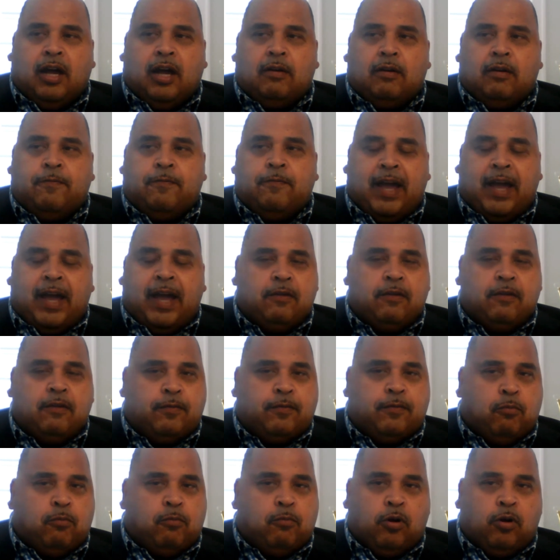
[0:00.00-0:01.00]
fight
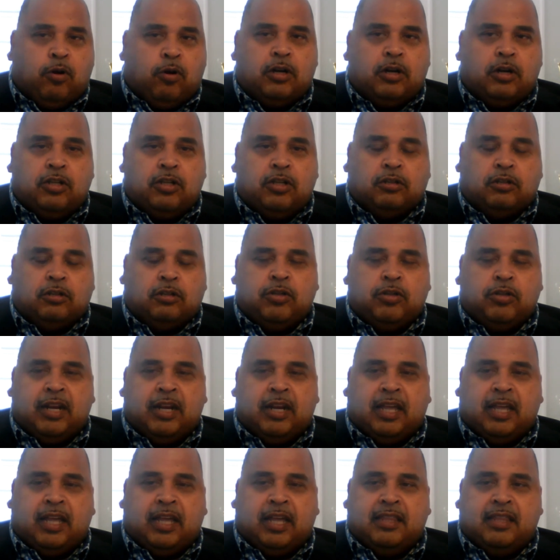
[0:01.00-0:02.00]
for more, try
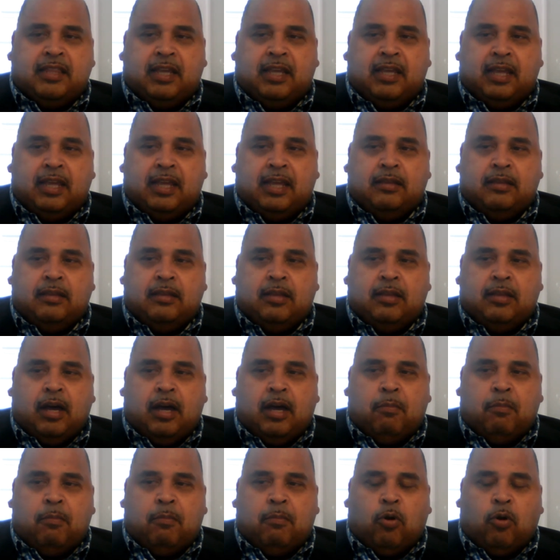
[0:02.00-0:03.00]
to get the
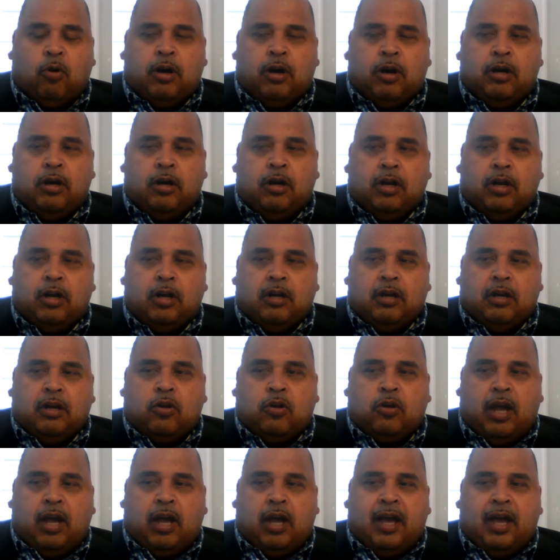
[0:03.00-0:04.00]
more
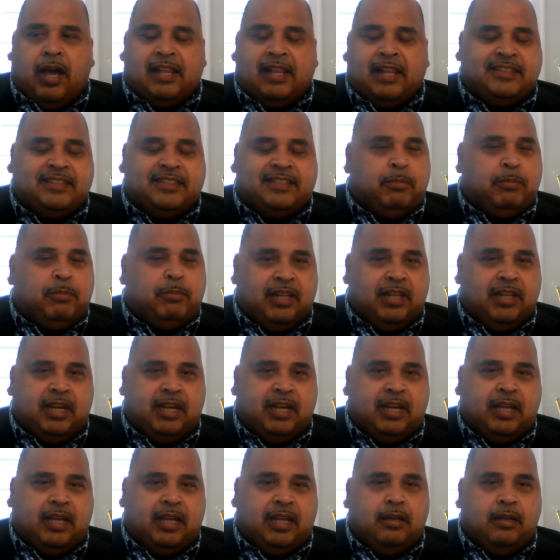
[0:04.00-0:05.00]

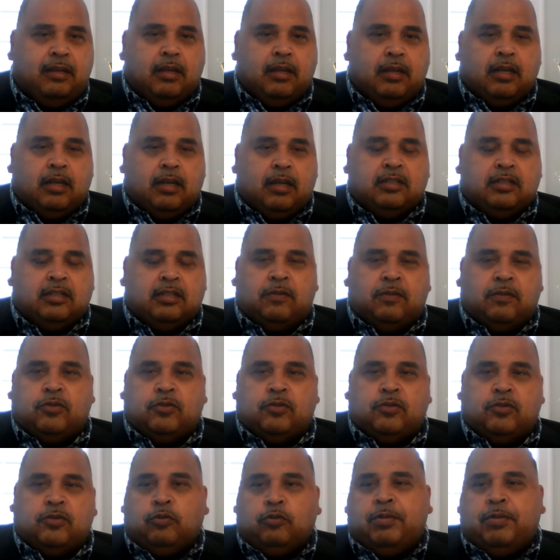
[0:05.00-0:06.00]
eligibility, because if
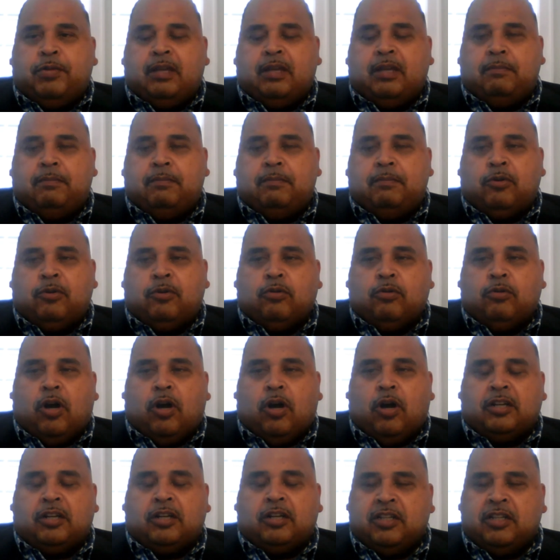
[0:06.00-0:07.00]
two
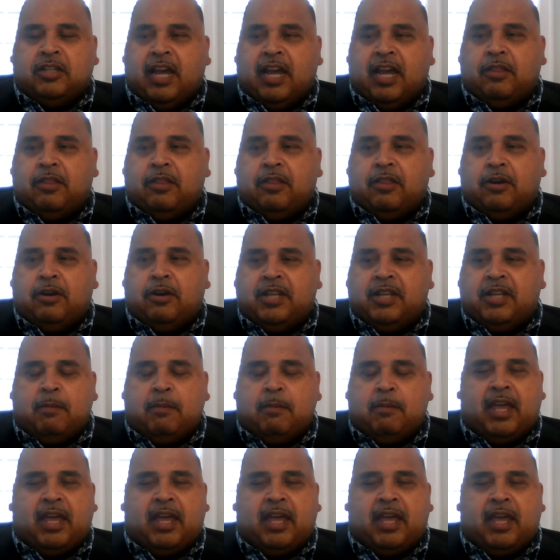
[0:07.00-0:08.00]
people are together and
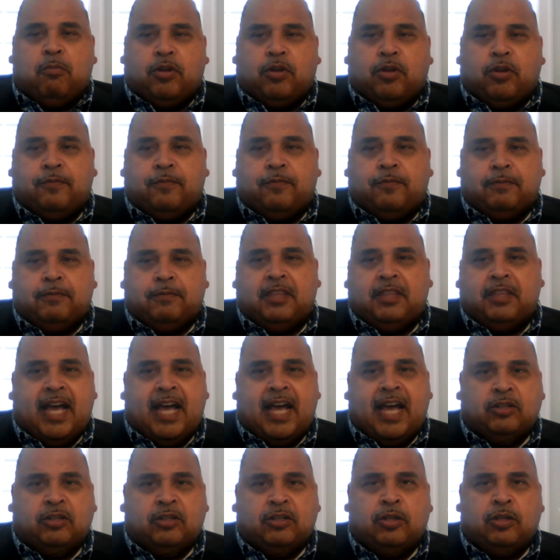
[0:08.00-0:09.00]
they make more than
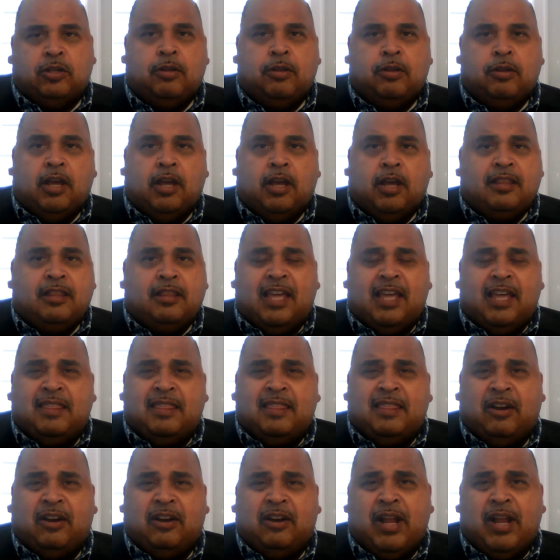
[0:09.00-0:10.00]
50,000,
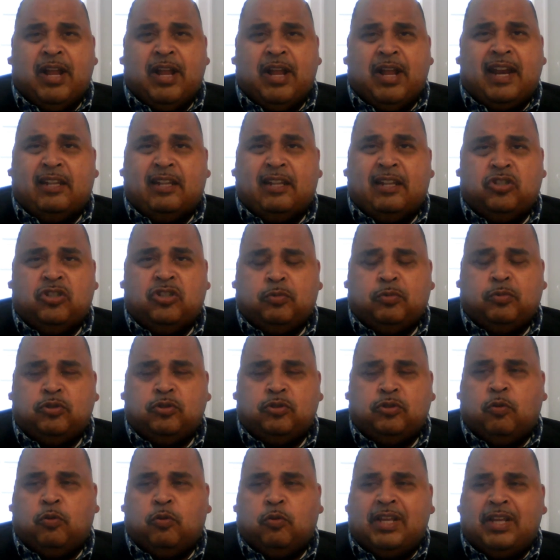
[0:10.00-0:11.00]
then they're not
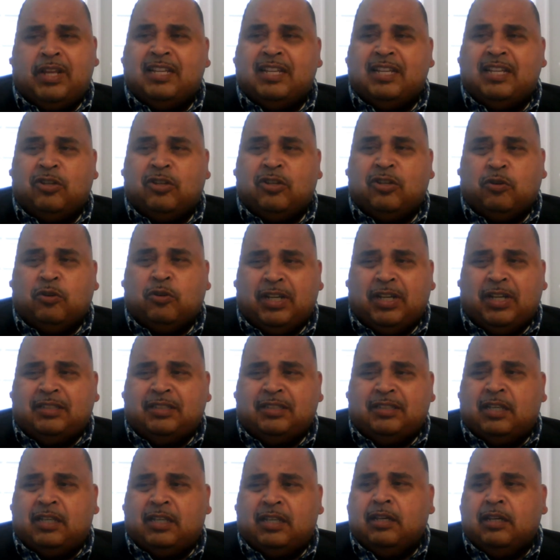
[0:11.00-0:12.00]
eligible. So we need to
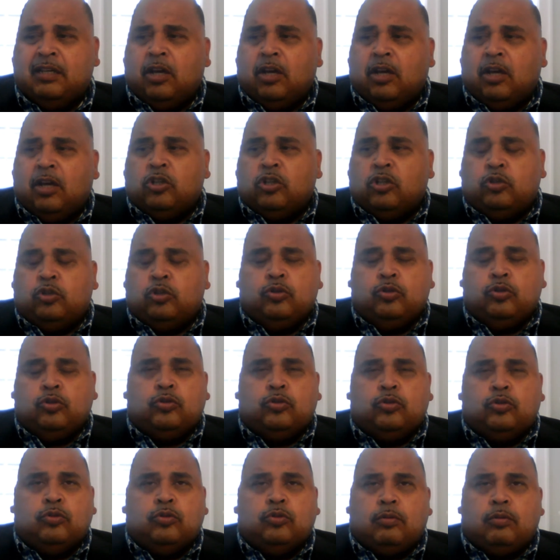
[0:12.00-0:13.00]
increase it
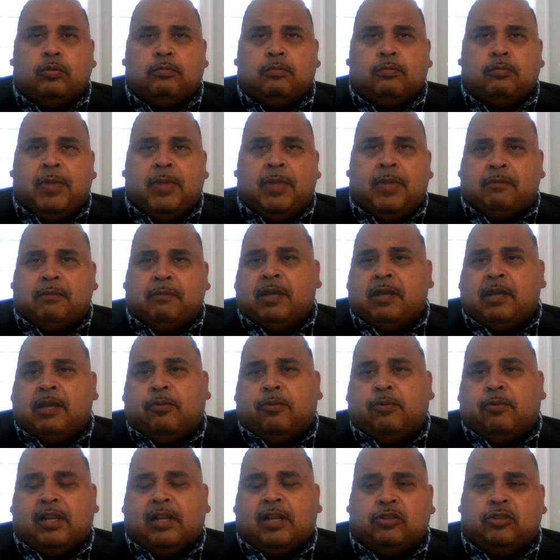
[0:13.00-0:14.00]
to make
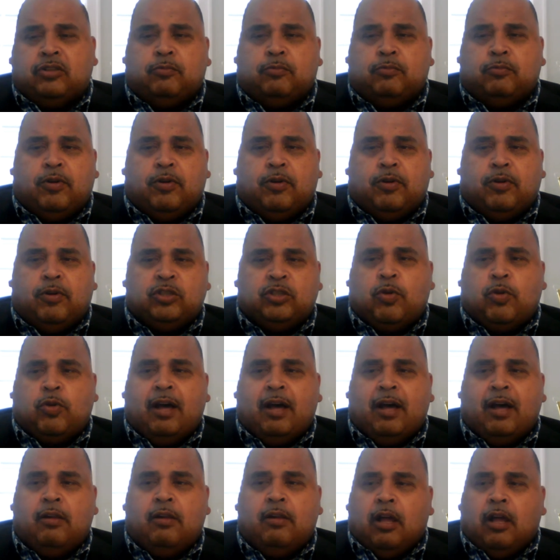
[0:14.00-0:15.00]
people eligible as
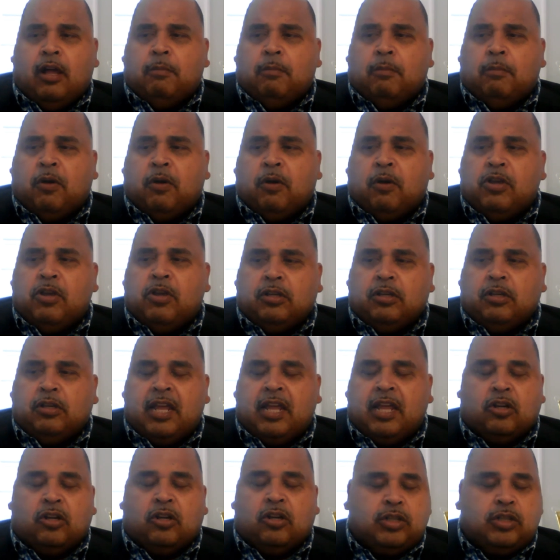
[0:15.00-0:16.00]
well. But
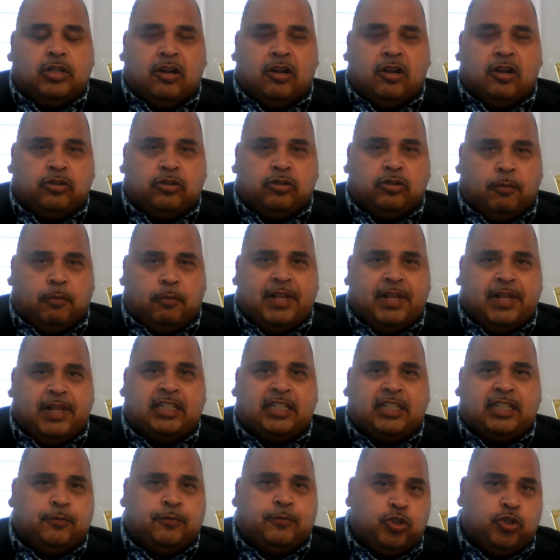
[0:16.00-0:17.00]
it also
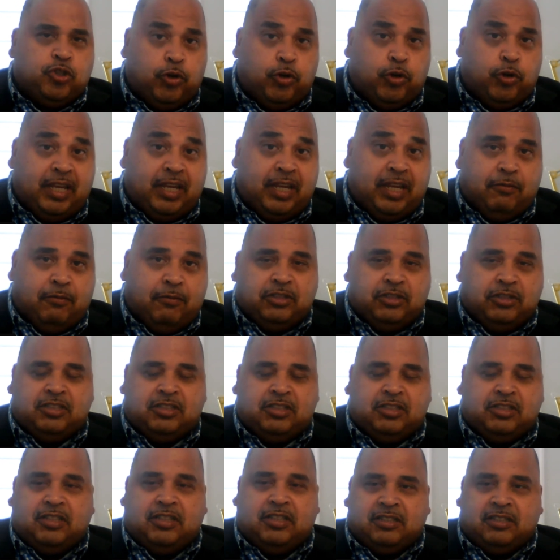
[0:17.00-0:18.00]
applies for DREE, which
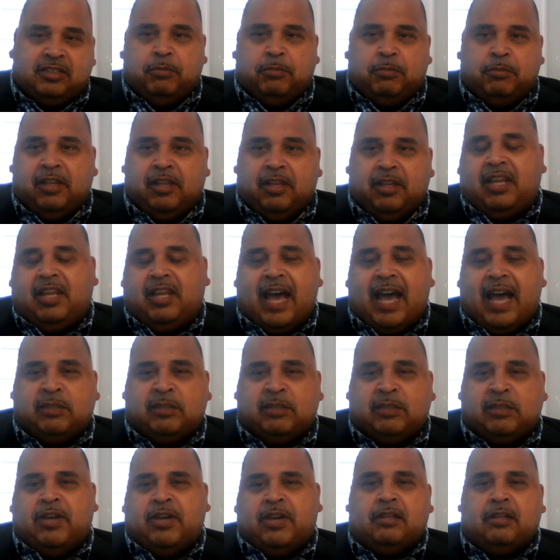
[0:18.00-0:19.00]
is the disability
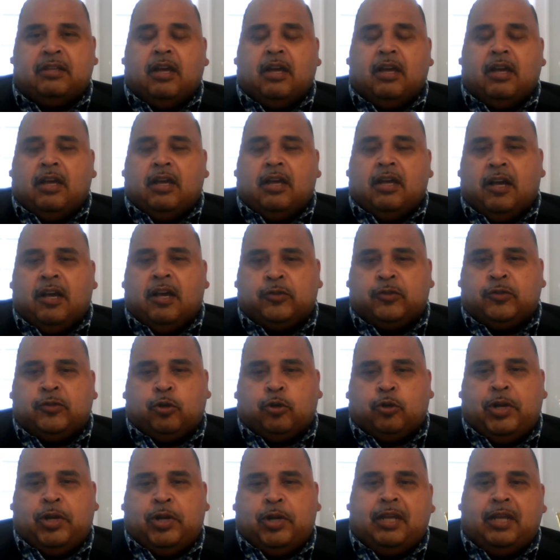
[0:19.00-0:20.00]
aspect of
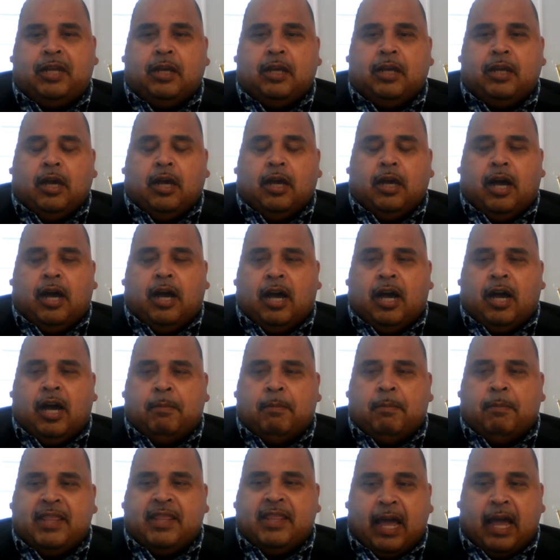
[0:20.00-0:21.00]
SCREE.
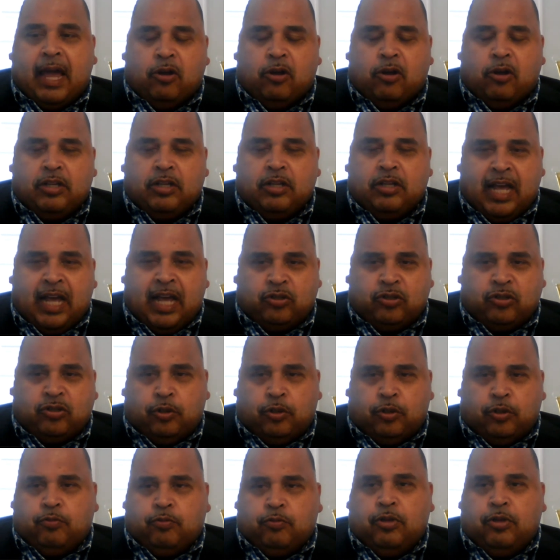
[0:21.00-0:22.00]
And that's
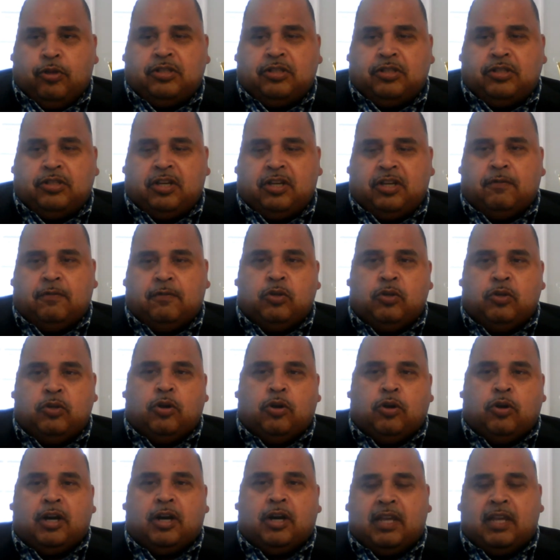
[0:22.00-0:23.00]
all through the city of New
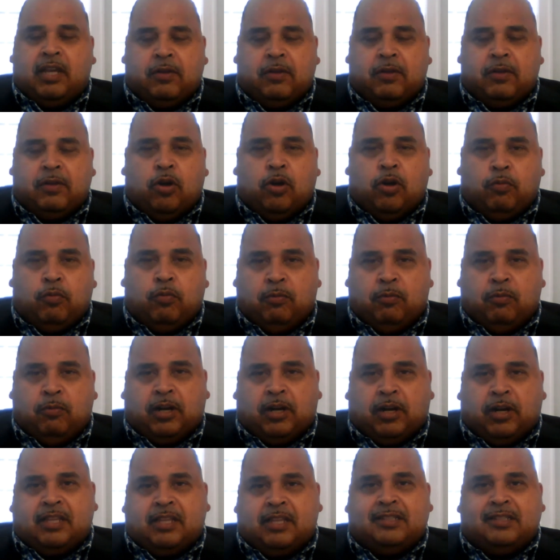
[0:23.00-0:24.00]
York. Even though we
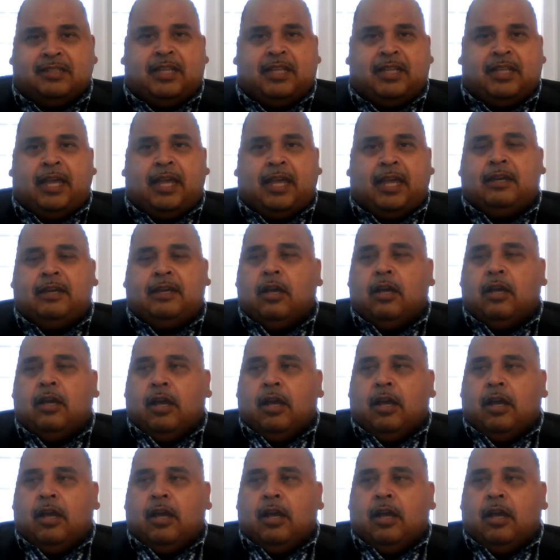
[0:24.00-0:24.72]
work in the state,